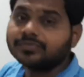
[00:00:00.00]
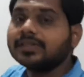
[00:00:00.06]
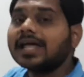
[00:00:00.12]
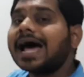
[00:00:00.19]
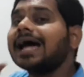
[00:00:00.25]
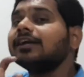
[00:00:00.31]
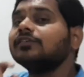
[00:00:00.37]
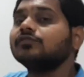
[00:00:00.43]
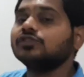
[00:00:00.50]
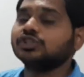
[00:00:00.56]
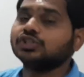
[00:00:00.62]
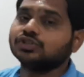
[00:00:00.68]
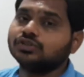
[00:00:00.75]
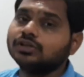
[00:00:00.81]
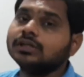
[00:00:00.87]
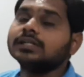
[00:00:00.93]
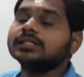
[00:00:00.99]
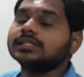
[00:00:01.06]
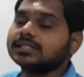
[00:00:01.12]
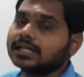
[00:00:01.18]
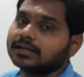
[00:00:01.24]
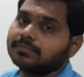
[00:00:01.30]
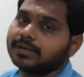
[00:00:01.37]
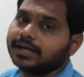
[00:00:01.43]
that we should
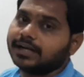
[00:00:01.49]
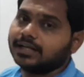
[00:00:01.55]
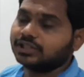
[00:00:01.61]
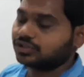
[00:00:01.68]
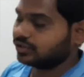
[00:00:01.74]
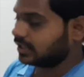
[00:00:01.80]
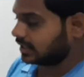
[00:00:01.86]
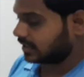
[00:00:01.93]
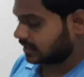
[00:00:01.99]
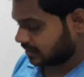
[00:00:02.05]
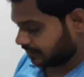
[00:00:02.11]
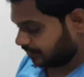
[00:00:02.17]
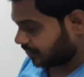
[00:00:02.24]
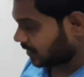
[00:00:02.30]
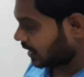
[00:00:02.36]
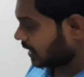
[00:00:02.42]
check, my dear students.